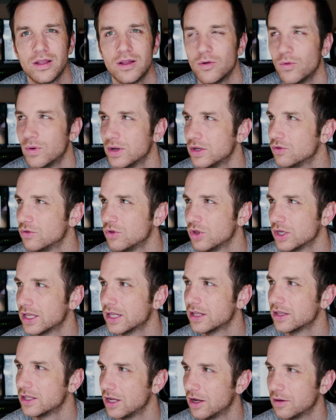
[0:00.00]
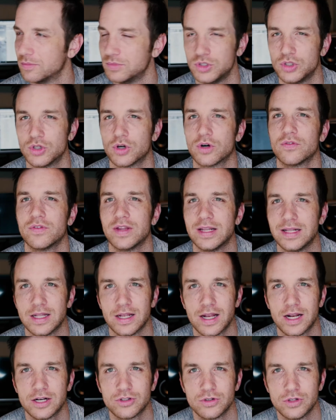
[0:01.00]
when you look at the observing the
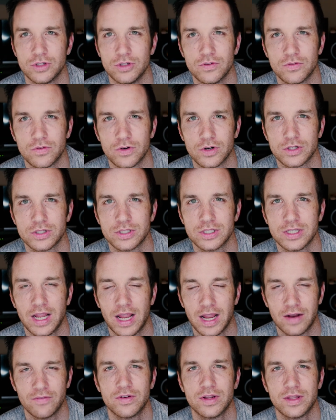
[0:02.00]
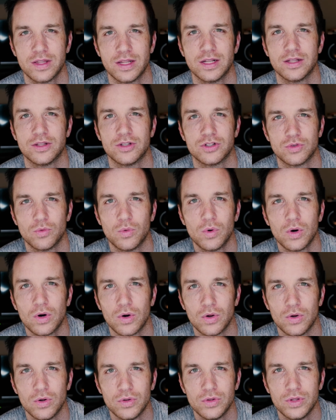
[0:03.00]
natural universe, everything in this
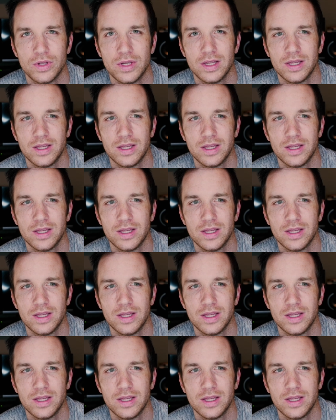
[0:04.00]
world